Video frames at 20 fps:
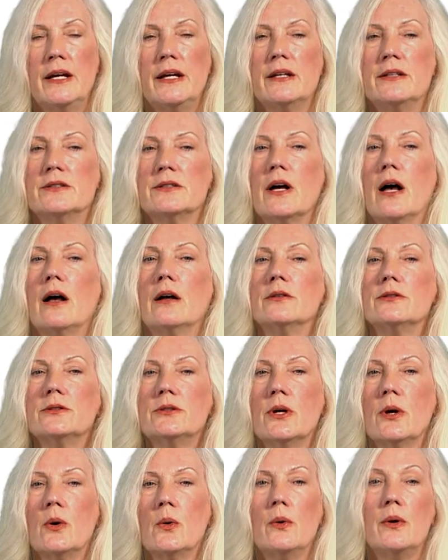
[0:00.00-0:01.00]
is
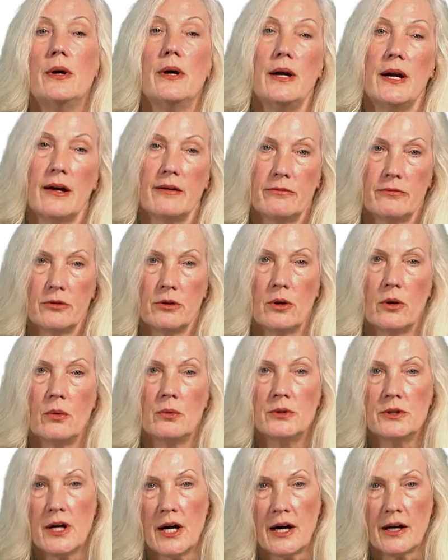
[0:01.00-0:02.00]
also
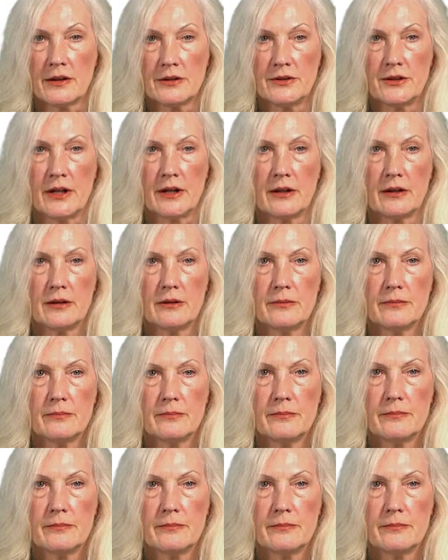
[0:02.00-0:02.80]
nephrotoxic.